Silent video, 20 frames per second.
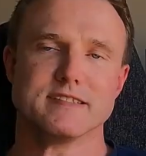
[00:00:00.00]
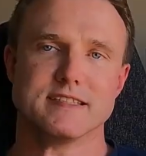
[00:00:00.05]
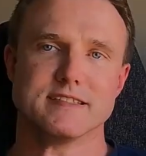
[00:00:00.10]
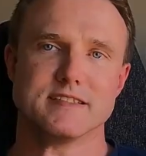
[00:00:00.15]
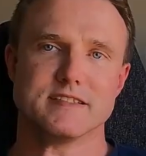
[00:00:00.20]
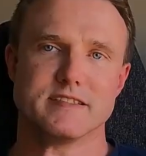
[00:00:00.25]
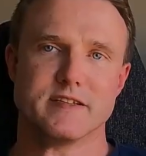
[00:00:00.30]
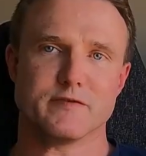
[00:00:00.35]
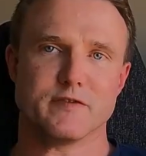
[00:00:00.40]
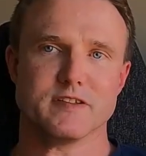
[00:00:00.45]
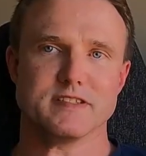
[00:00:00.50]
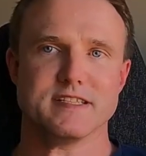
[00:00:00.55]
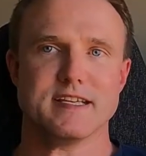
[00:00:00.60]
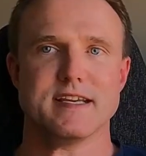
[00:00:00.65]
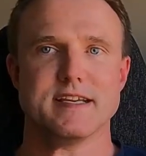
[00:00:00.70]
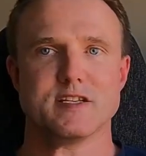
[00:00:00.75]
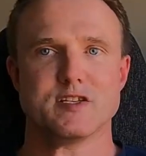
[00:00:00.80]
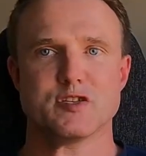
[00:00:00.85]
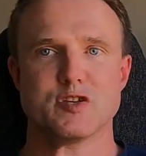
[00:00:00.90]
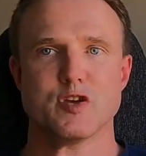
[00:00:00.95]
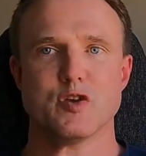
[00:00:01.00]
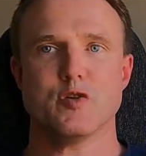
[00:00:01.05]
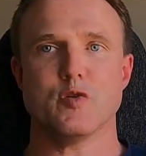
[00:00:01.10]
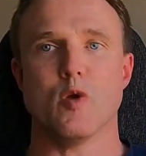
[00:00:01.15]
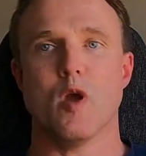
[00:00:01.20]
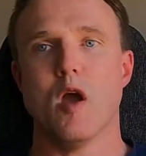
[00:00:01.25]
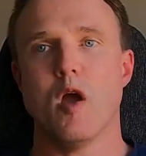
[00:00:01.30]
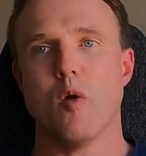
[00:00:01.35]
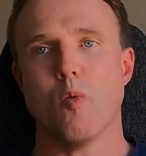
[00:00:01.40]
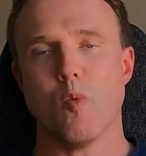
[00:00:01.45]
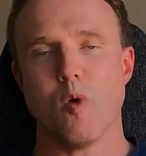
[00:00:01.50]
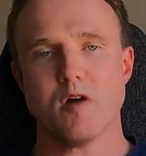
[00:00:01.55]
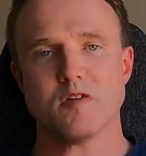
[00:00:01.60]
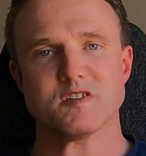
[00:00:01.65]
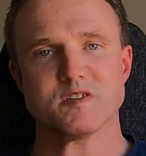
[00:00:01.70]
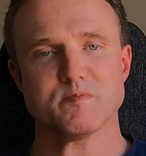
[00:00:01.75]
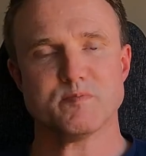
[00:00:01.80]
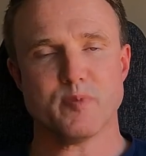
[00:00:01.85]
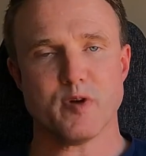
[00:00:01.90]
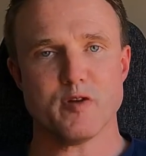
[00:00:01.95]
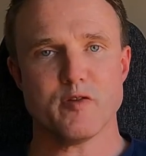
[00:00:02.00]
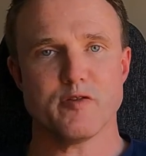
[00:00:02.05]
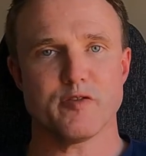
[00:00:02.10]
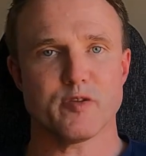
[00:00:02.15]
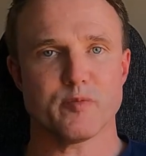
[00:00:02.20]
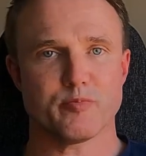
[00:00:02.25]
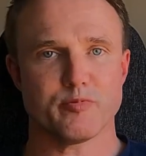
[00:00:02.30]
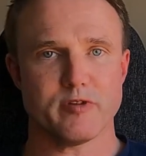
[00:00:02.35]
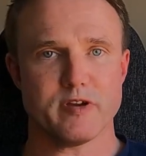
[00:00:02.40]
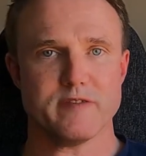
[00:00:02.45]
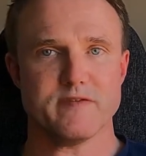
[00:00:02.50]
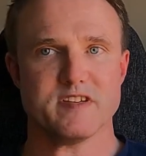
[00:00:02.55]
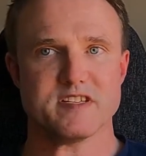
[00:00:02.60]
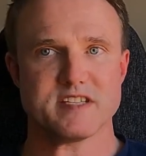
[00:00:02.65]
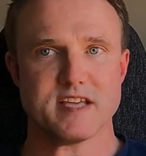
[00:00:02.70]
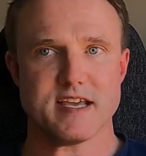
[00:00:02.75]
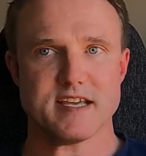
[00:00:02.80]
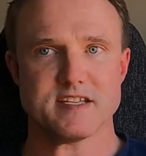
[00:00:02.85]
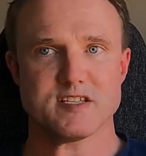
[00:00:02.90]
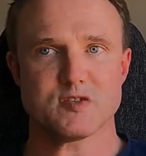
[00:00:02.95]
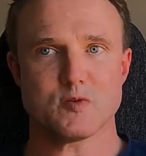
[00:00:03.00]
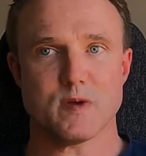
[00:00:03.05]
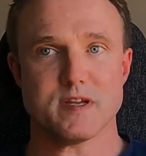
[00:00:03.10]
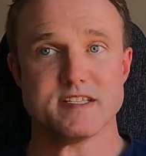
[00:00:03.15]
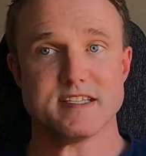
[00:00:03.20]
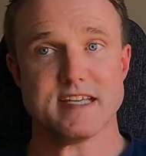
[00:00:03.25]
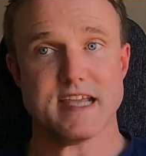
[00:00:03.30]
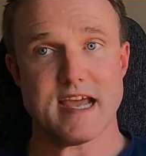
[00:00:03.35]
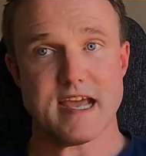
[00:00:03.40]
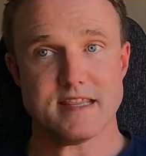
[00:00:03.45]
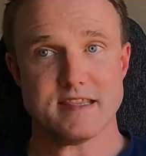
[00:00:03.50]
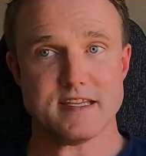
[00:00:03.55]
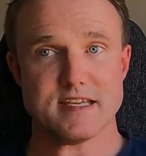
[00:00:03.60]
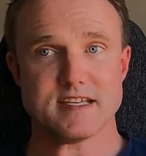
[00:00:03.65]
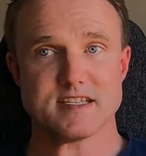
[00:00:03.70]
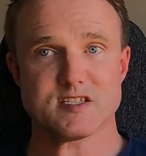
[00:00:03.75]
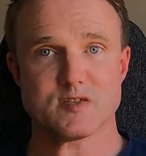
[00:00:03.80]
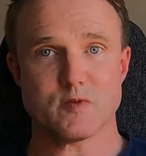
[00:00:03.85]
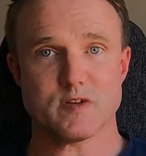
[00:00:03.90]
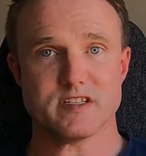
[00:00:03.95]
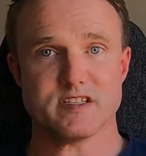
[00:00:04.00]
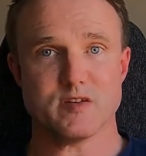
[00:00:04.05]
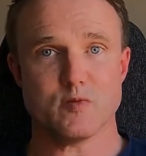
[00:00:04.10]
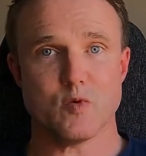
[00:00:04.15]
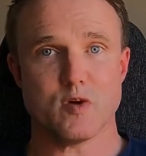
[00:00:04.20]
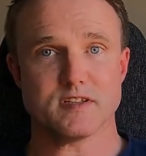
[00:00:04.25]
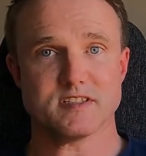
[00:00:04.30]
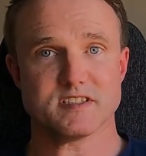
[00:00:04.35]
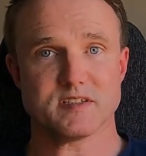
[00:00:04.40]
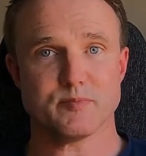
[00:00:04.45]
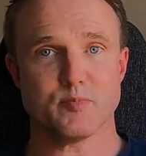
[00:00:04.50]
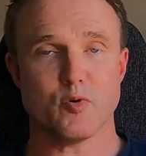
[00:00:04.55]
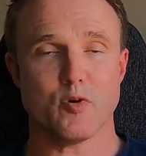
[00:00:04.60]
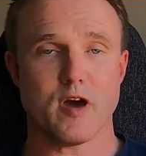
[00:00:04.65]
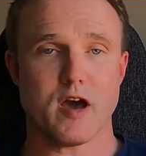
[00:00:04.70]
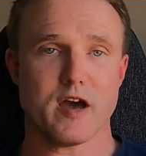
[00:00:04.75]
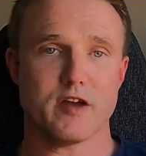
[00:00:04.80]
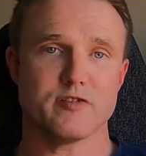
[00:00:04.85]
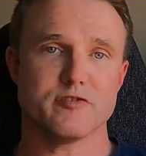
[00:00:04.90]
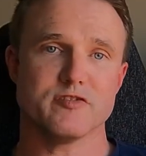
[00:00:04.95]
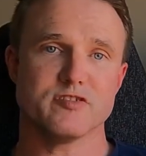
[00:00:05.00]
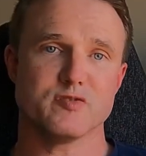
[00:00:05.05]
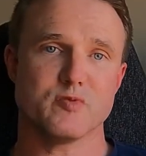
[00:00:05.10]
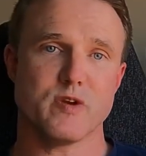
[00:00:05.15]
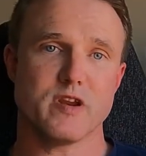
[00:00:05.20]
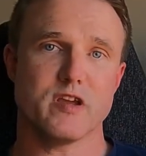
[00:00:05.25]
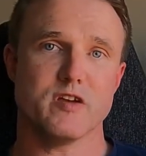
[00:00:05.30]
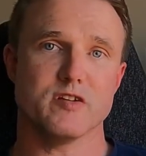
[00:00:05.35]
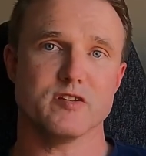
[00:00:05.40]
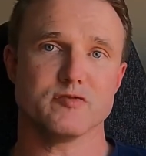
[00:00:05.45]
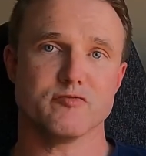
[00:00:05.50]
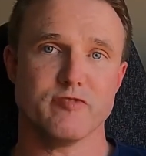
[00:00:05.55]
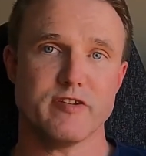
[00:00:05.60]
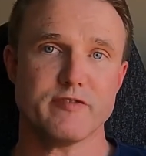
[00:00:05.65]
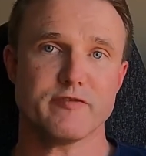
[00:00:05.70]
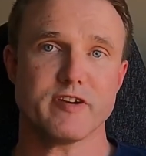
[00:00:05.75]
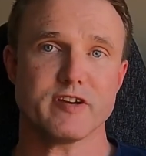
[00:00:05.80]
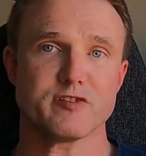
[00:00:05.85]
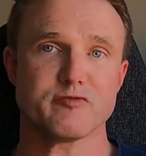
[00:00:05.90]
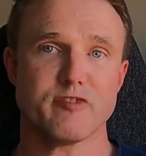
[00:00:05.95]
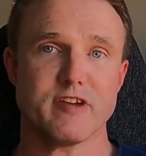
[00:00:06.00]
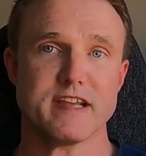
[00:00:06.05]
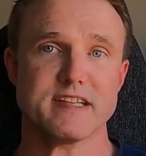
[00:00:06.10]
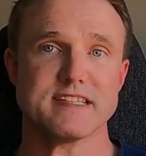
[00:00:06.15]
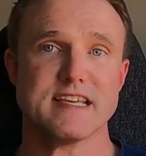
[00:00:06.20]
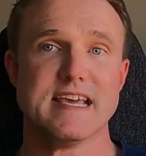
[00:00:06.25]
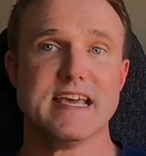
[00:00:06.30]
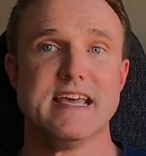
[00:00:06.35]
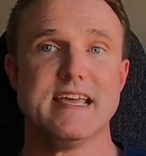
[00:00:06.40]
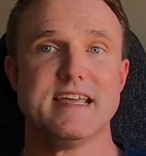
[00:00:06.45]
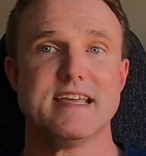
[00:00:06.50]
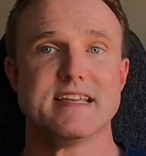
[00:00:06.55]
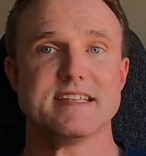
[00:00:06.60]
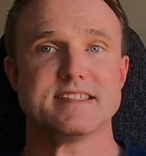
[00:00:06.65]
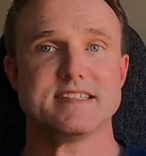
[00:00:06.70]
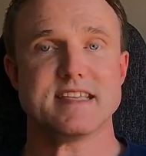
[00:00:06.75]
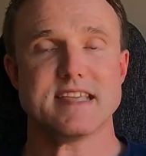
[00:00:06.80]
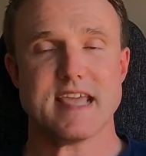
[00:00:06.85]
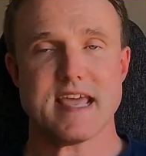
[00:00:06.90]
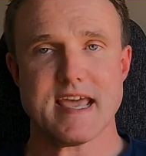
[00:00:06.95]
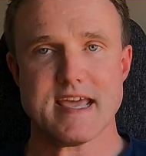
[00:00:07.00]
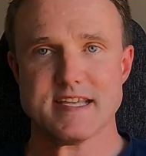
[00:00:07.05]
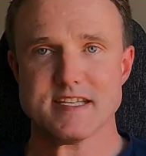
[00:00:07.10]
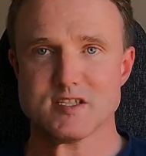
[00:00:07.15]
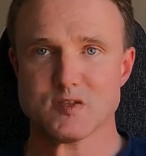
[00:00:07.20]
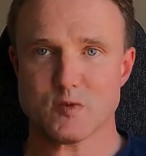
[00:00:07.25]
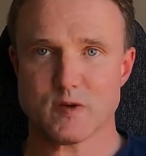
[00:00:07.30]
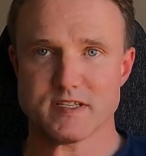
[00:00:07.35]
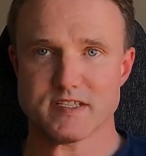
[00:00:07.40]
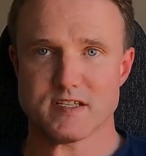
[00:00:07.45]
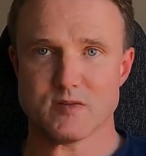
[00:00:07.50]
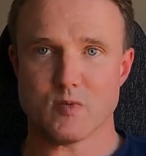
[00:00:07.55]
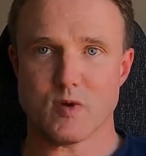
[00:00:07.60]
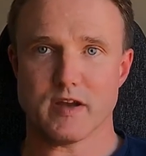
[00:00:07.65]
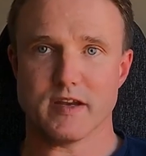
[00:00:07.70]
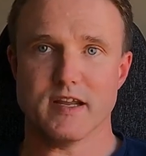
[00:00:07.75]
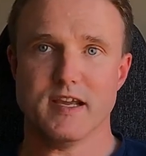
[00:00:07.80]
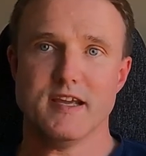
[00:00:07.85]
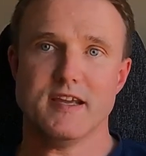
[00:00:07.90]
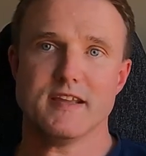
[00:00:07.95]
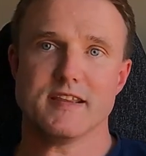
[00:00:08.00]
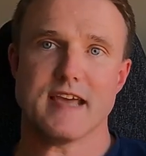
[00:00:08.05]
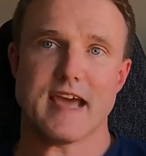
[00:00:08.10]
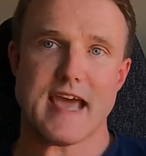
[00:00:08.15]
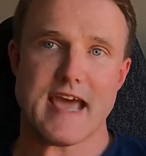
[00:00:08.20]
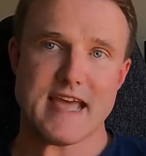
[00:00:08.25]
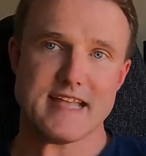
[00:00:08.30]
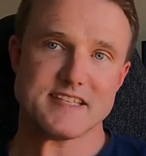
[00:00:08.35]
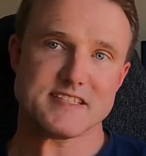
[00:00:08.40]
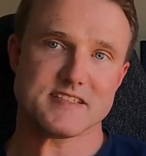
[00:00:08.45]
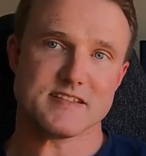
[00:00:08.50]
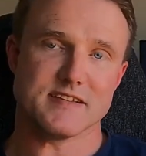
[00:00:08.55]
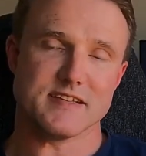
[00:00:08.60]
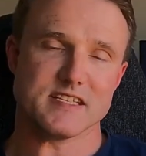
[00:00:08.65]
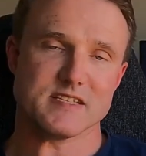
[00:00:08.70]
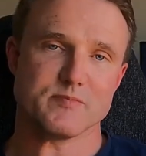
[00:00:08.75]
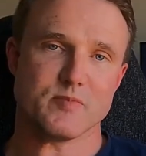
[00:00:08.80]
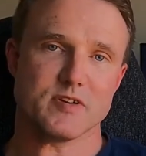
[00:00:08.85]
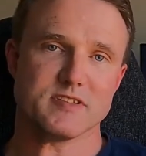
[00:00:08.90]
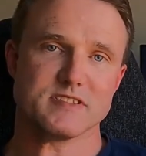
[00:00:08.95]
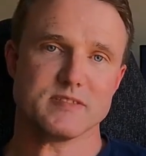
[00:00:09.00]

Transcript: sees a difference here too. Whilst both the previous S20 and the S21 support 120Hz refresh rate, it's the S21 that adds to this by